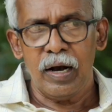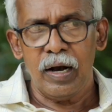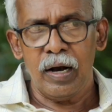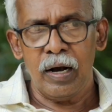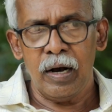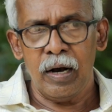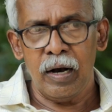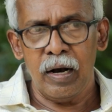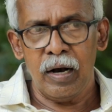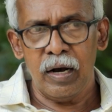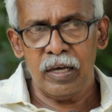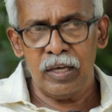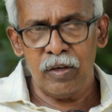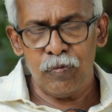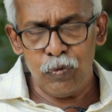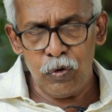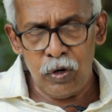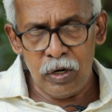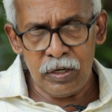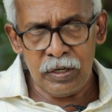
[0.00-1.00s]
uh,
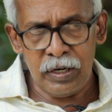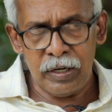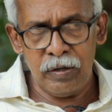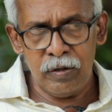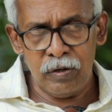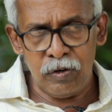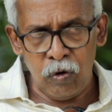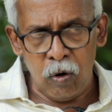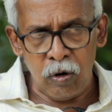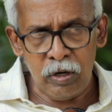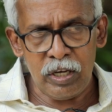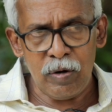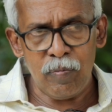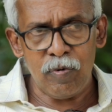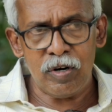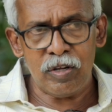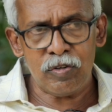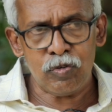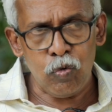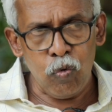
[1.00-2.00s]
if you are talking
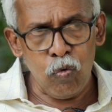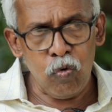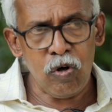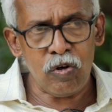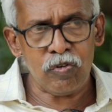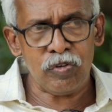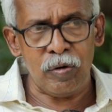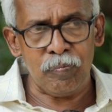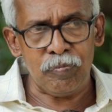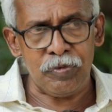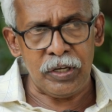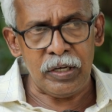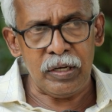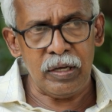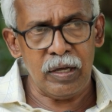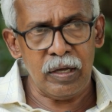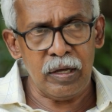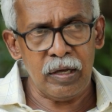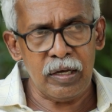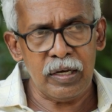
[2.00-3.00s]
about a school or something,
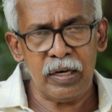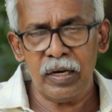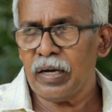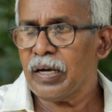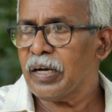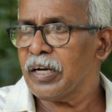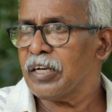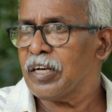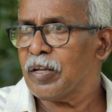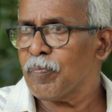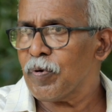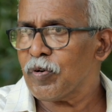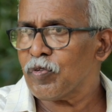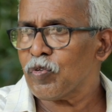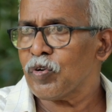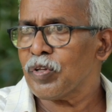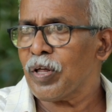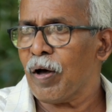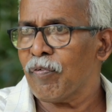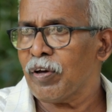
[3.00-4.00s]
it depends
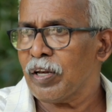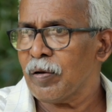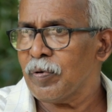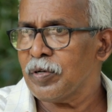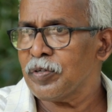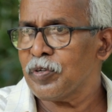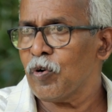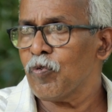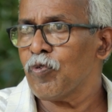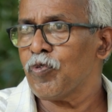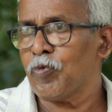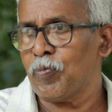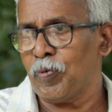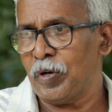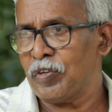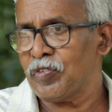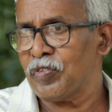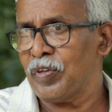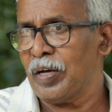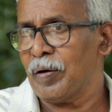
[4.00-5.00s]
on the availability of
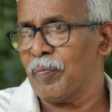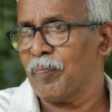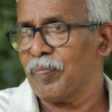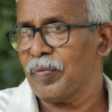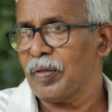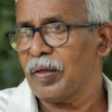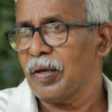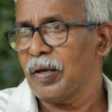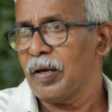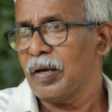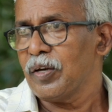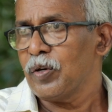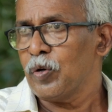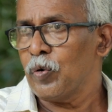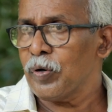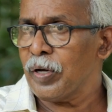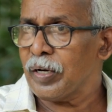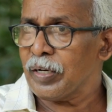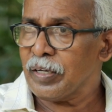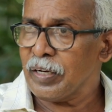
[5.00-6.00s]
space there.
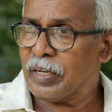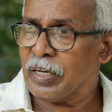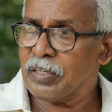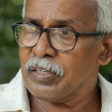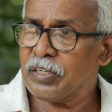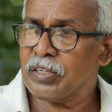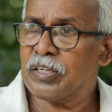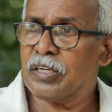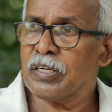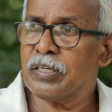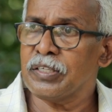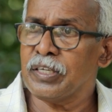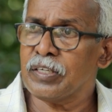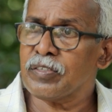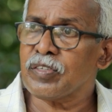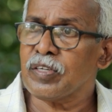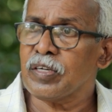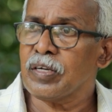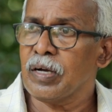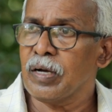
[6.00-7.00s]
You can create it in
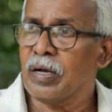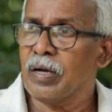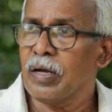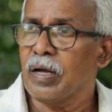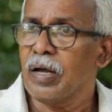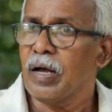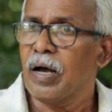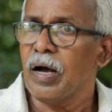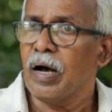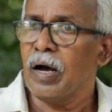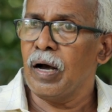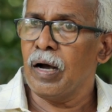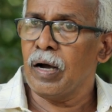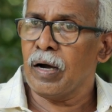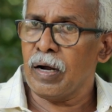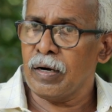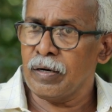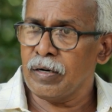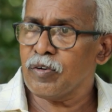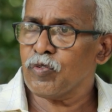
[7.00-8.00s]
just uh,
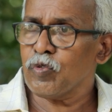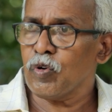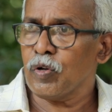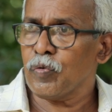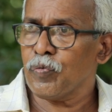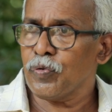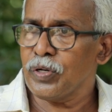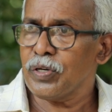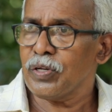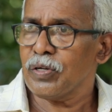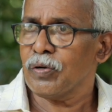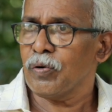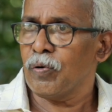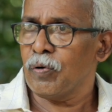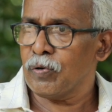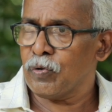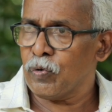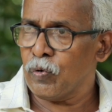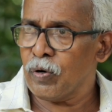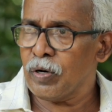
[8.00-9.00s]
100 square feet
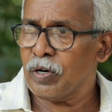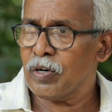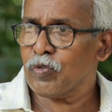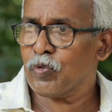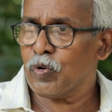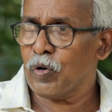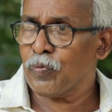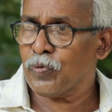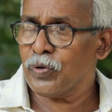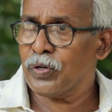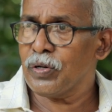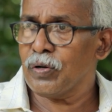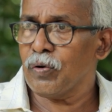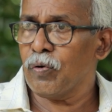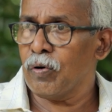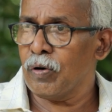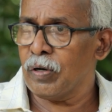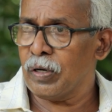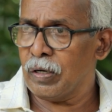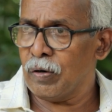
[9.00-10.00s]
or 200 square feet
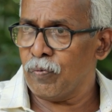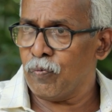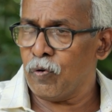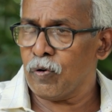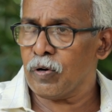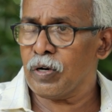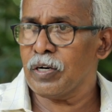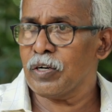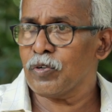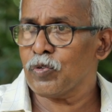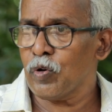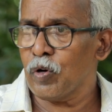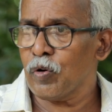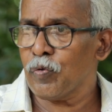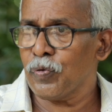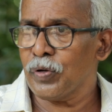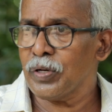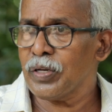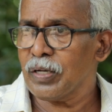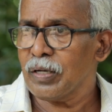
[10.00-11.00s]
or uh, 400 square
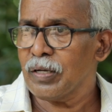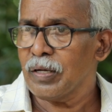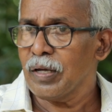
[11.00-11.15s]
feet